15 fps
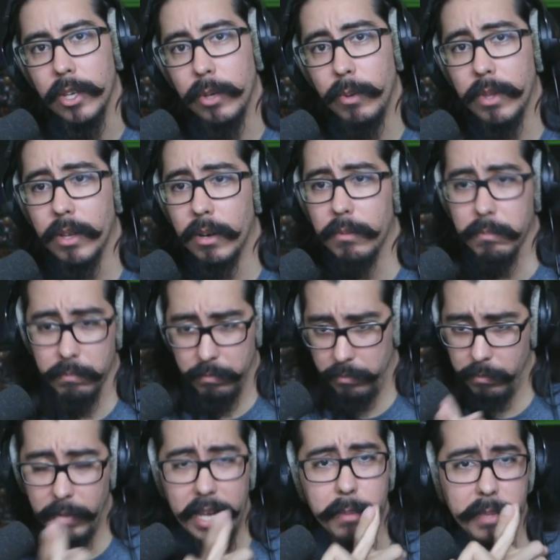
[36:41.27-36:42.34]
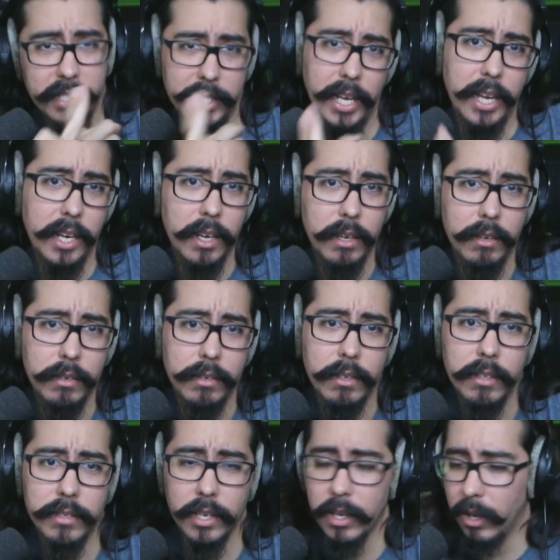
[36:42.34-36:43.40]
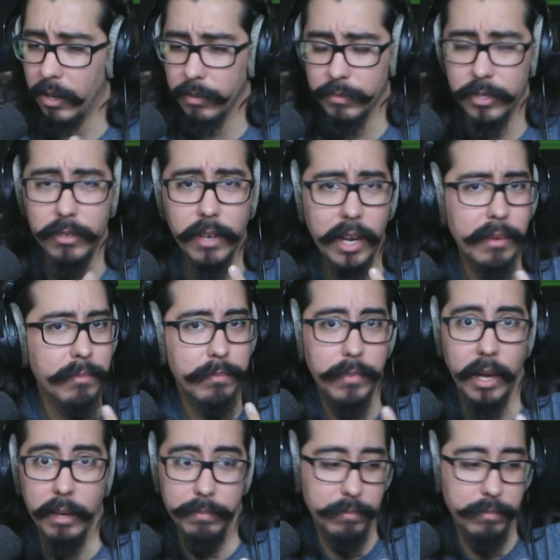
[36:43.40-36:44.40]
You either made a mistake. It's like, oh, dude, I